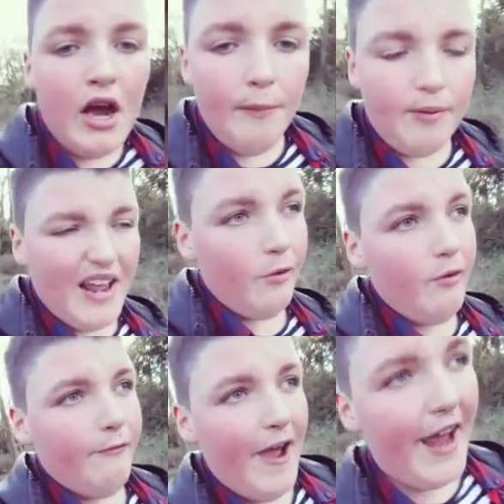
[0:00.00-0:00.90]
I play
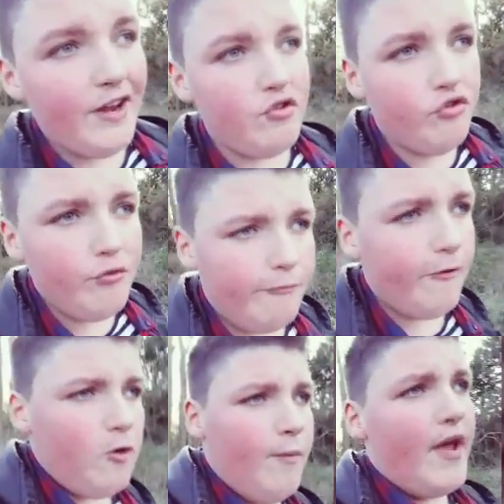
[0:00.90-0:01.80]
with Andrew
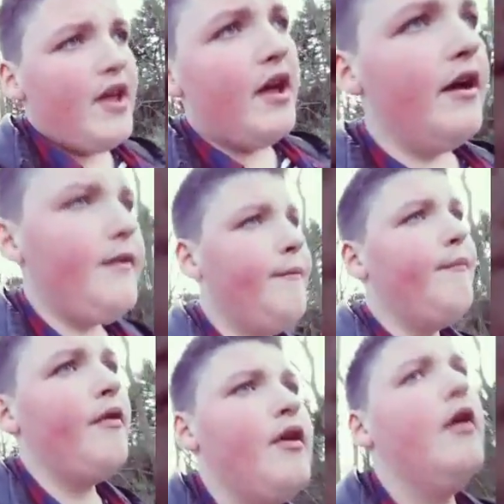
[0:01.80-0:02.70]
Philby.
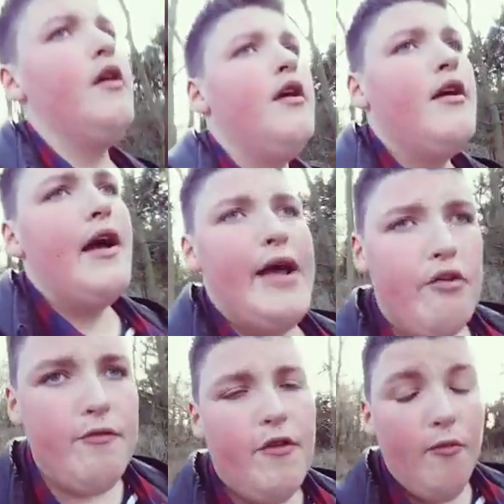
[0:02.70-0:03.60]
Um,
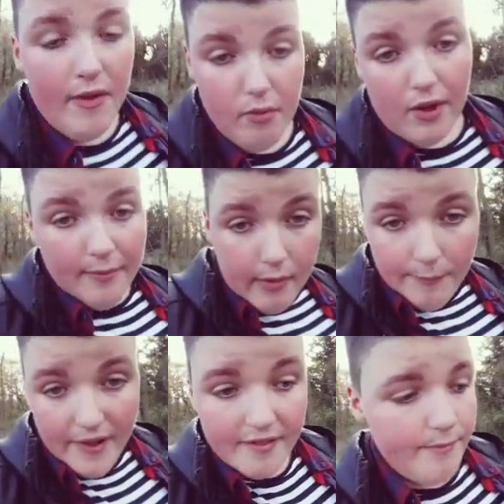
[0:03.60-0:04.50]
Andrew Philby's one of
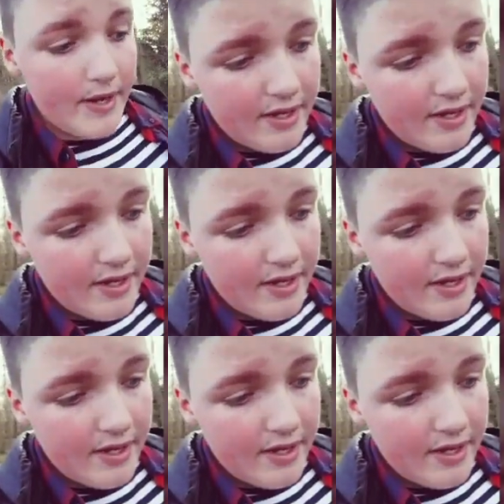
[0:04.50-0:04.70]
my best